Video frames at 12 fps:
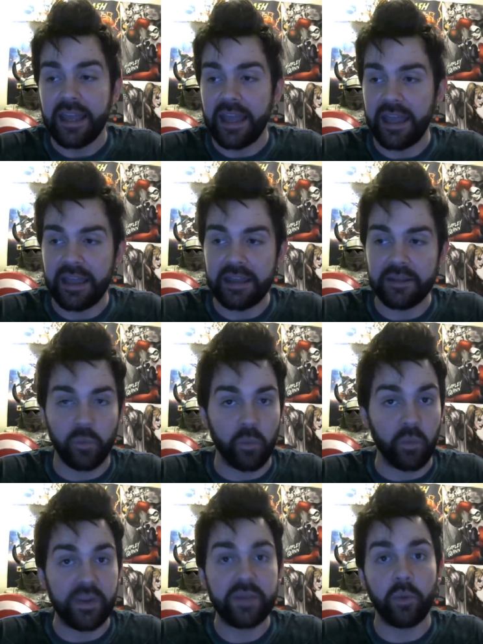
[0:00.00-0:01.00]

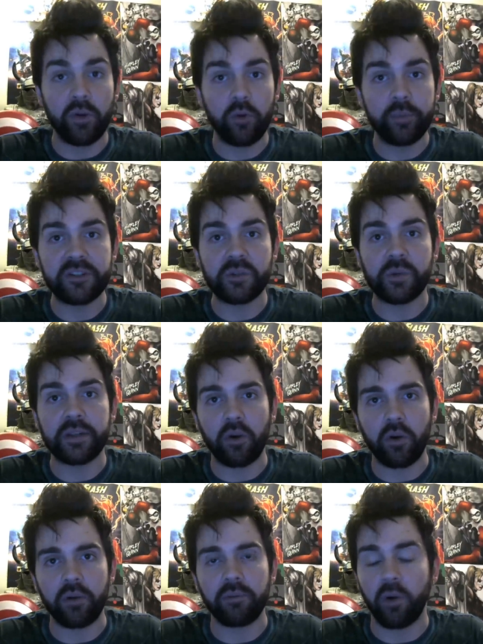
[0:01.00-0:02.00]
and we will be doing
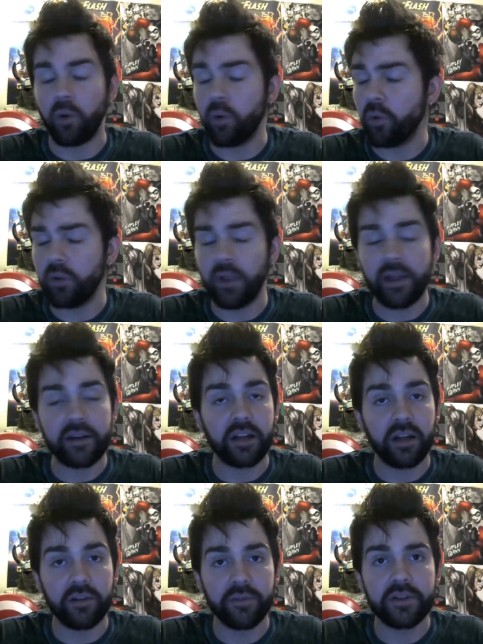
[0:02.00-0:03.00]
a whole lot of
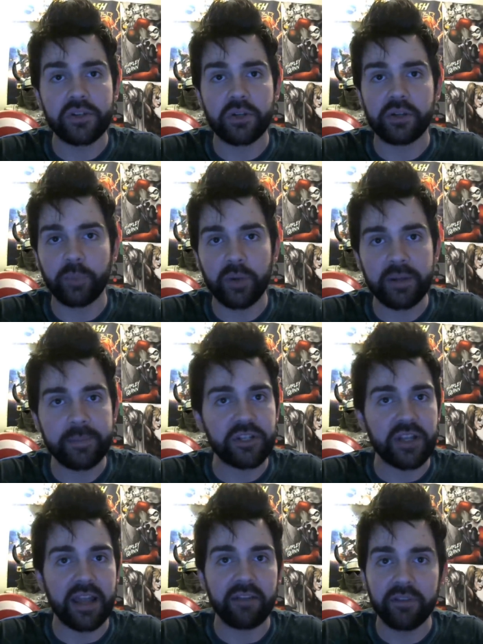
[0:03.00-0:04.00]
coverage on pretty much
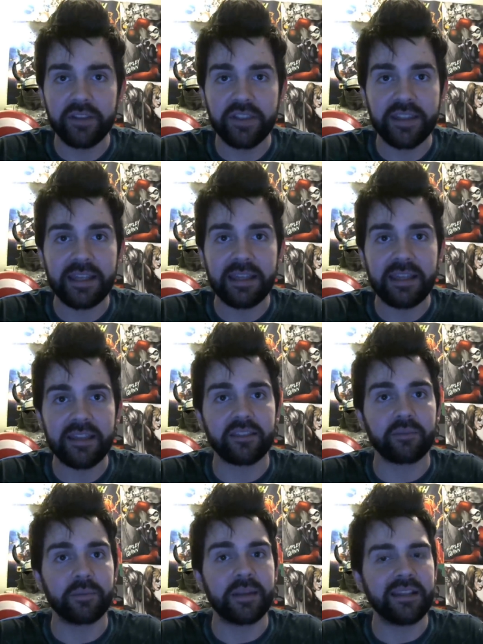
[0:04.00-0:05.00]
everything
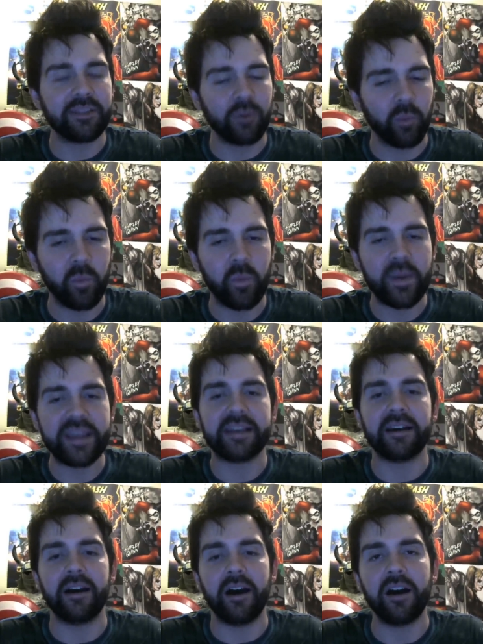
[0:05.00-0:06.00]
E3 the week
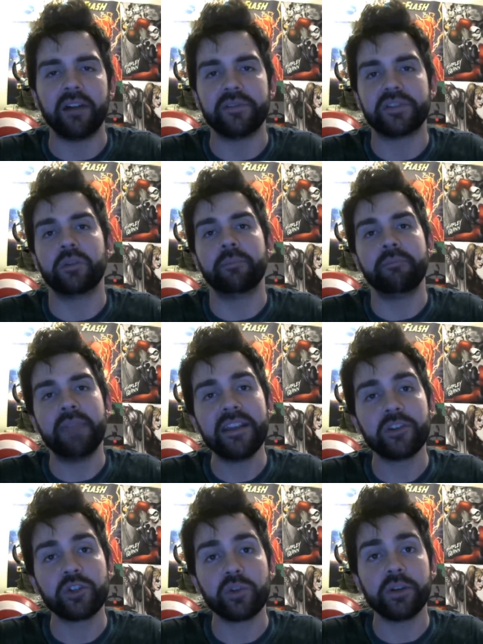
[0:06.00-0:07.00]
of. So make
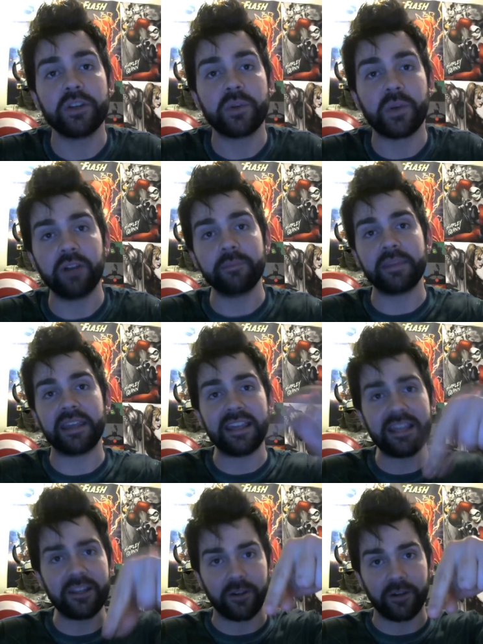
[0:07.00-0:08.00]
sure you come
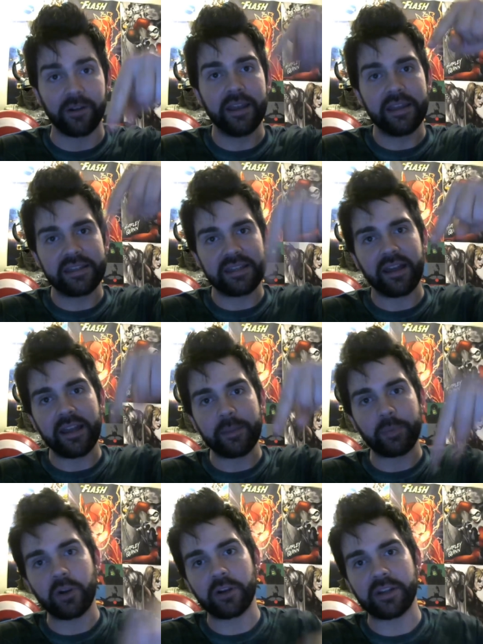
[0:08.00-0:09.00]
here to the
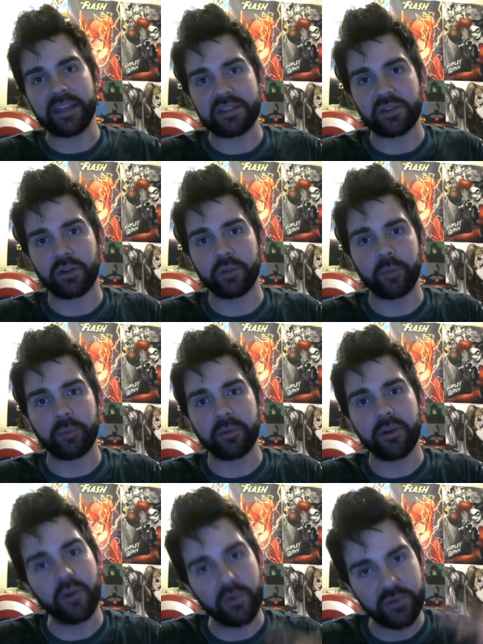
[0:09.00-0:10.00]
Hyper Arcade Turbo
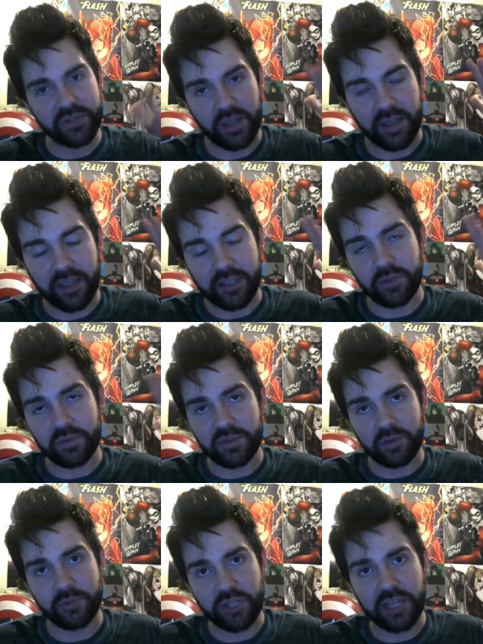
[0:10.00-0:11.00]
Bros
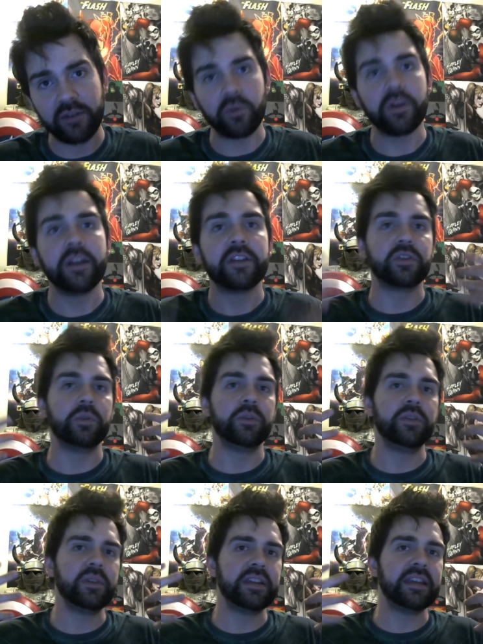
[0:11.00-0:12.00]
YouTube channel so
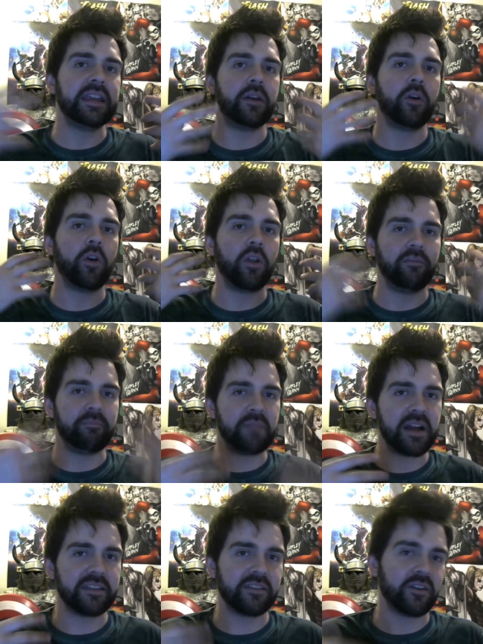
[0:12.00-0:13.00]
you can get all of
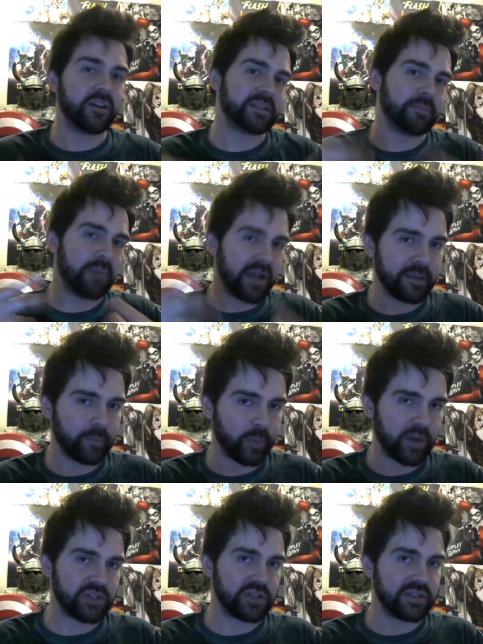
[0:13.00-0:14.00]
my thoughts, my
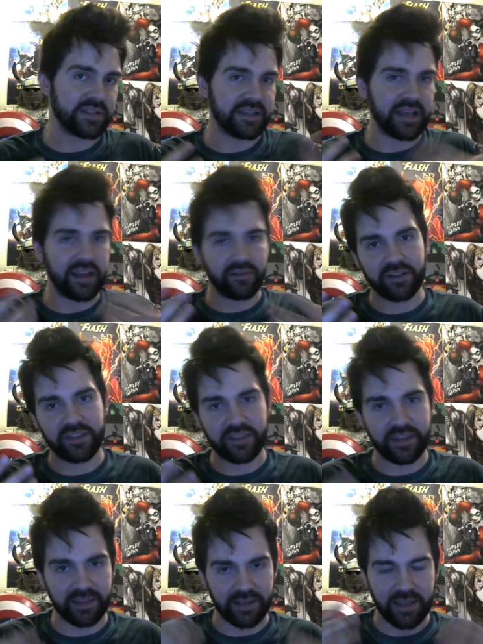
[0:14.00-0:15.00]
impressions, and
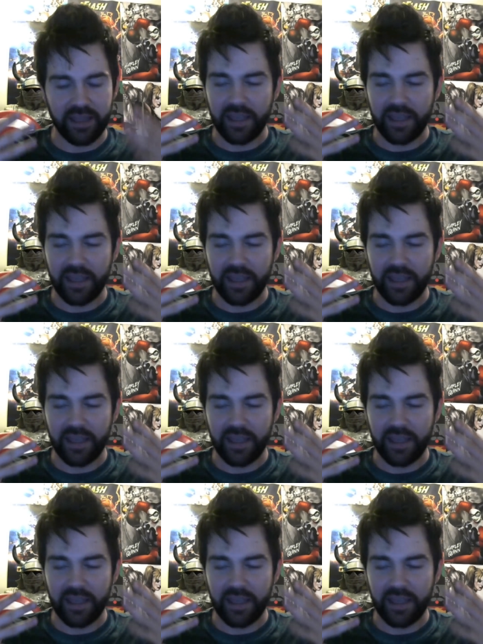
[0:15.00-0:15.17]
everything.